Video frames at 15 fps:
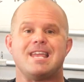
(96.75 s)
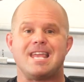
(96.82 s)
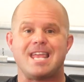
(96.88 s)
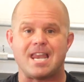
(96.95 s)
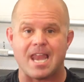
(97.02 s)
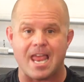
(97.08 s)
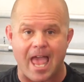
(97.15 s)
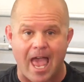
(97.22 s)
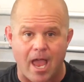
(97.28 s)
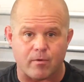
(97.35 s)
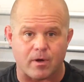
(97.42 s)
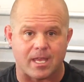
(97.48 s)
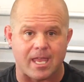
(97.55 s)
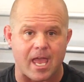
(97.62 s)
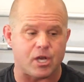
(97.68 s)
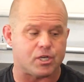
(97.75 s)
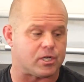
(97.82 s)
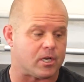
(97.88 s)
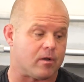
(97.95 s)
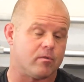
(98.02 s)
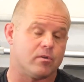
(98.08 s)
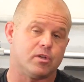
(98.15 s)
in
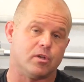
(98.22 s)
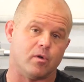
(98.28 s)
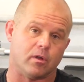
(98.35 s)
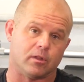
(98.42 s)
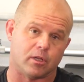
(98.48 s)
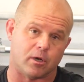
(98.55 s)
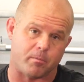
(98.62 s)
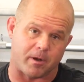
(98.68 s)
aggregation to a little